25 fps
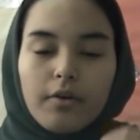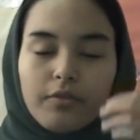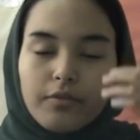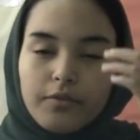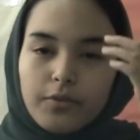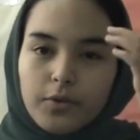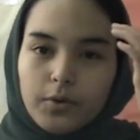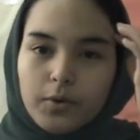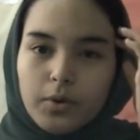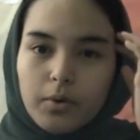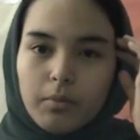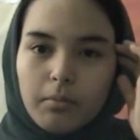
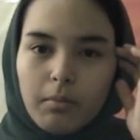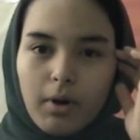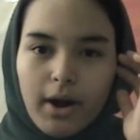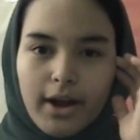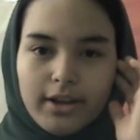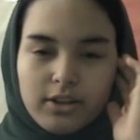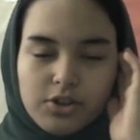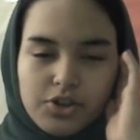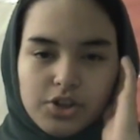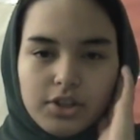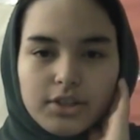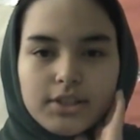For my
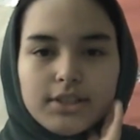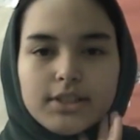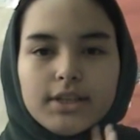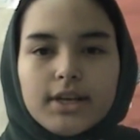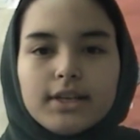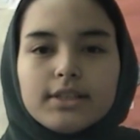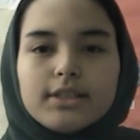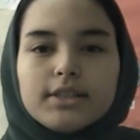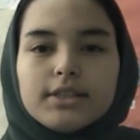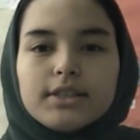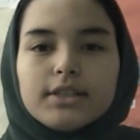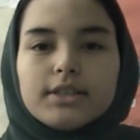
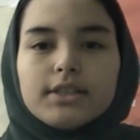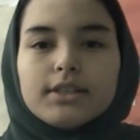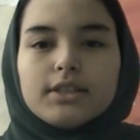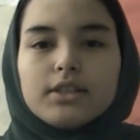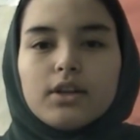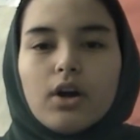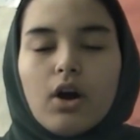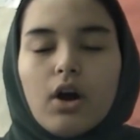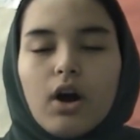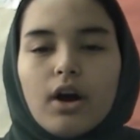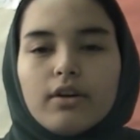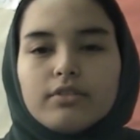GCSEs,
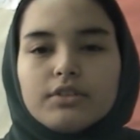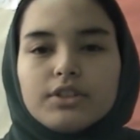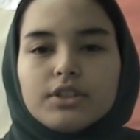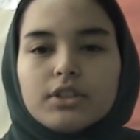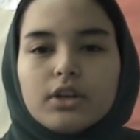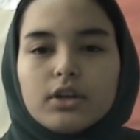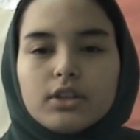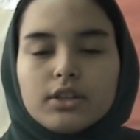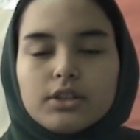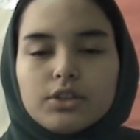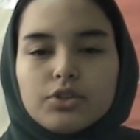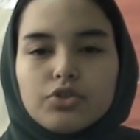I've
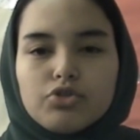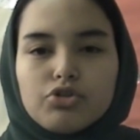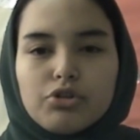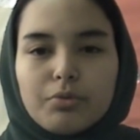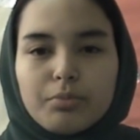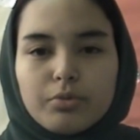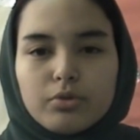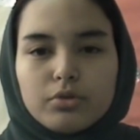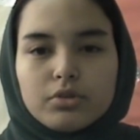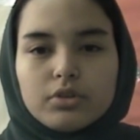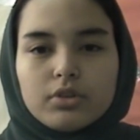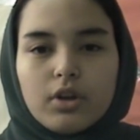studied
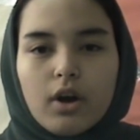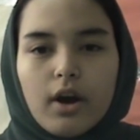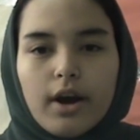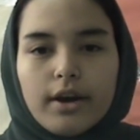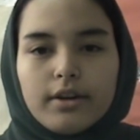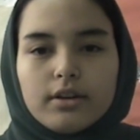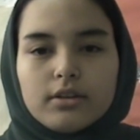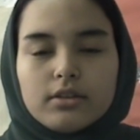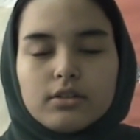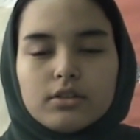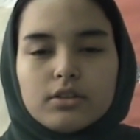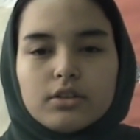triple
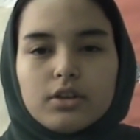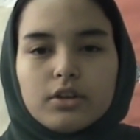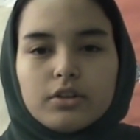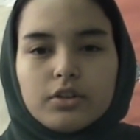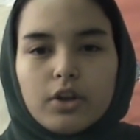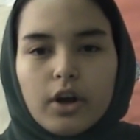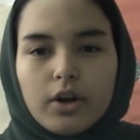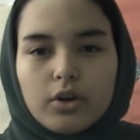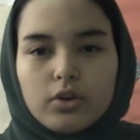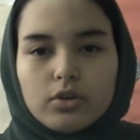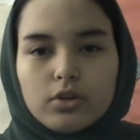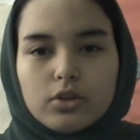science,
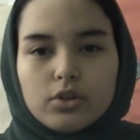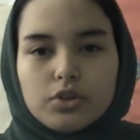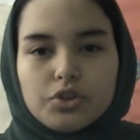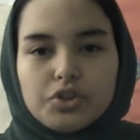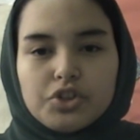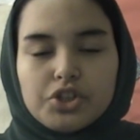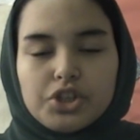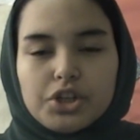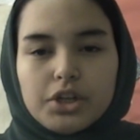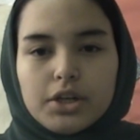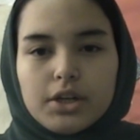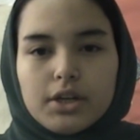
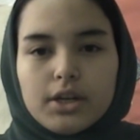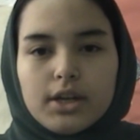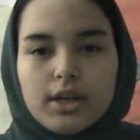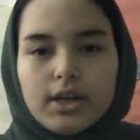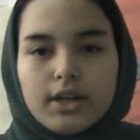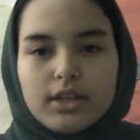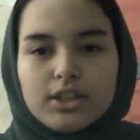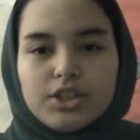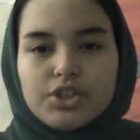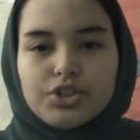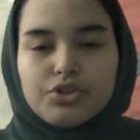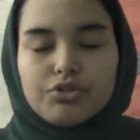psychology,
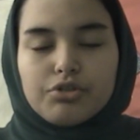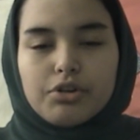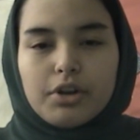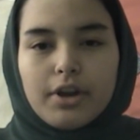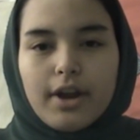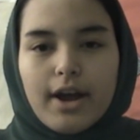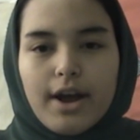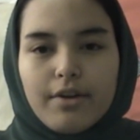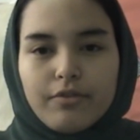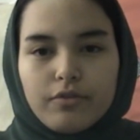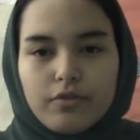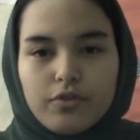history
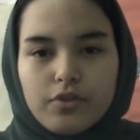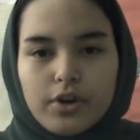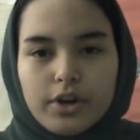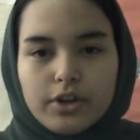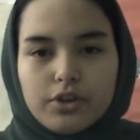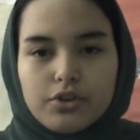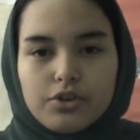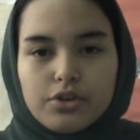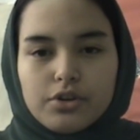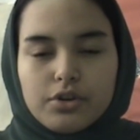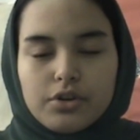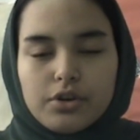and
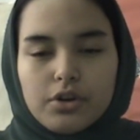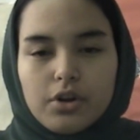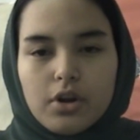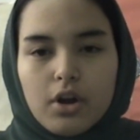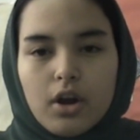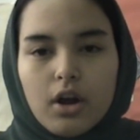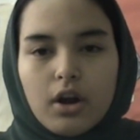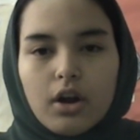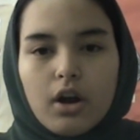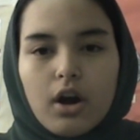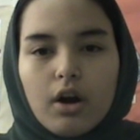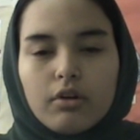French.
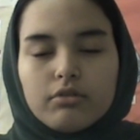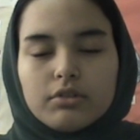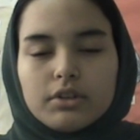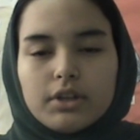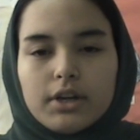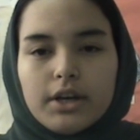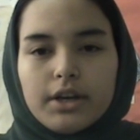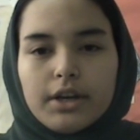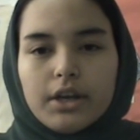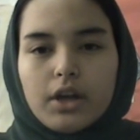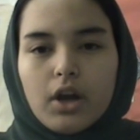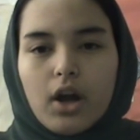
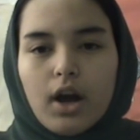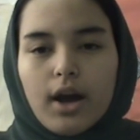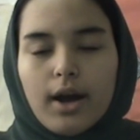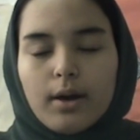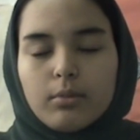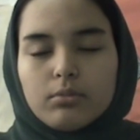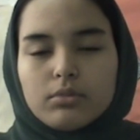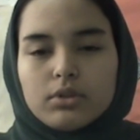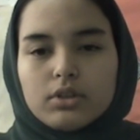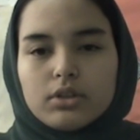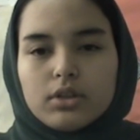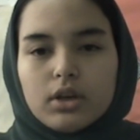Currently
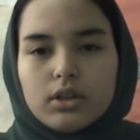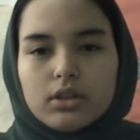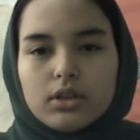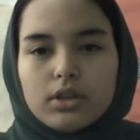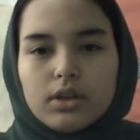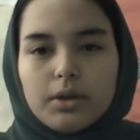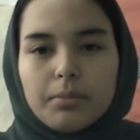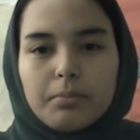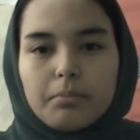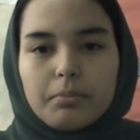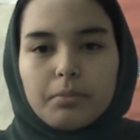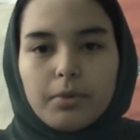I'm
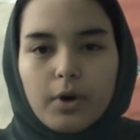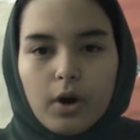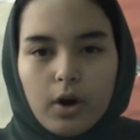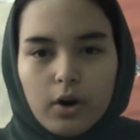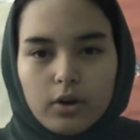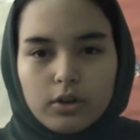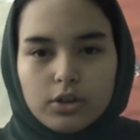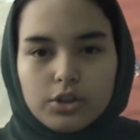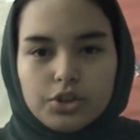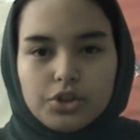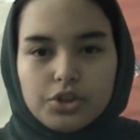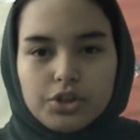studying
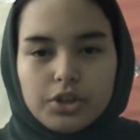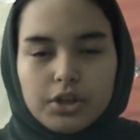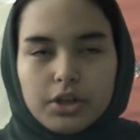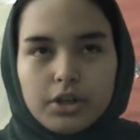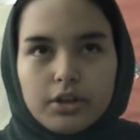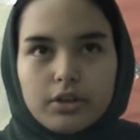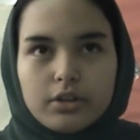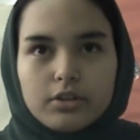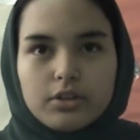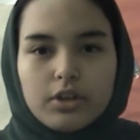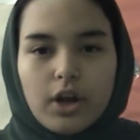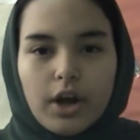biology,
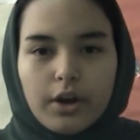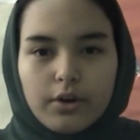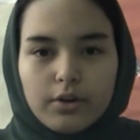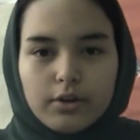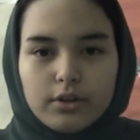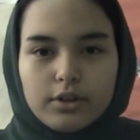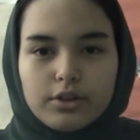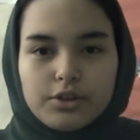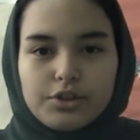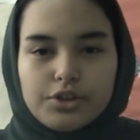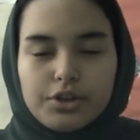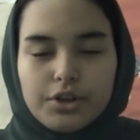
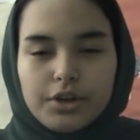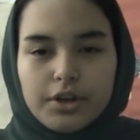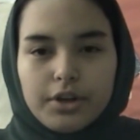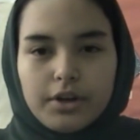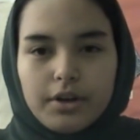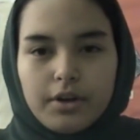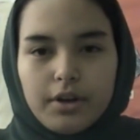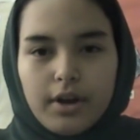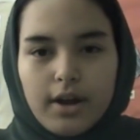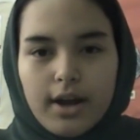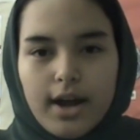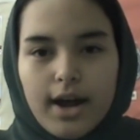psychology
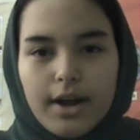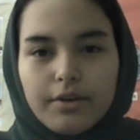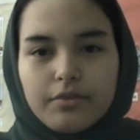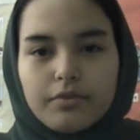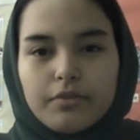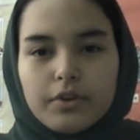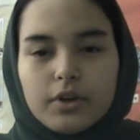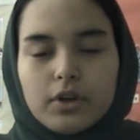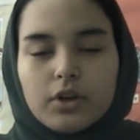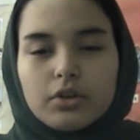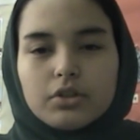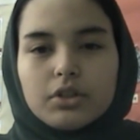and
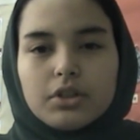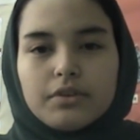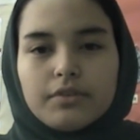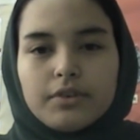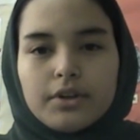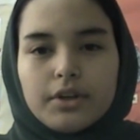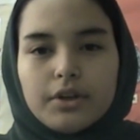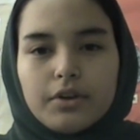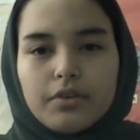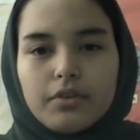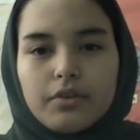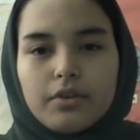
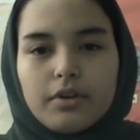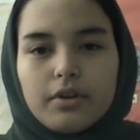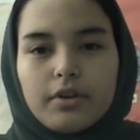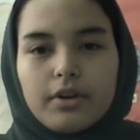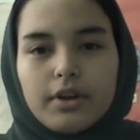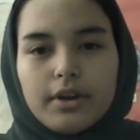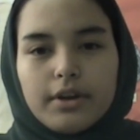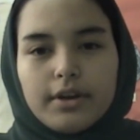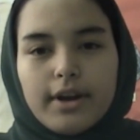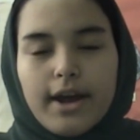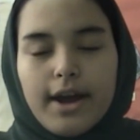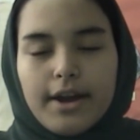philosophy
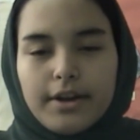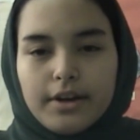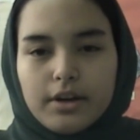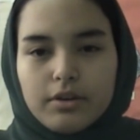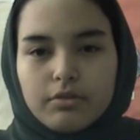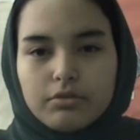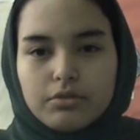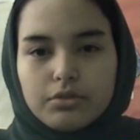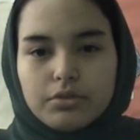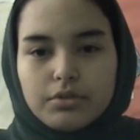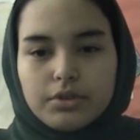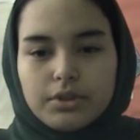in
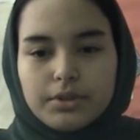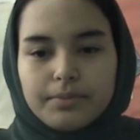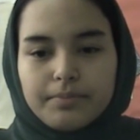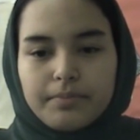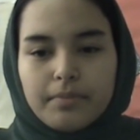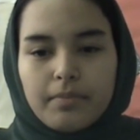A-levels.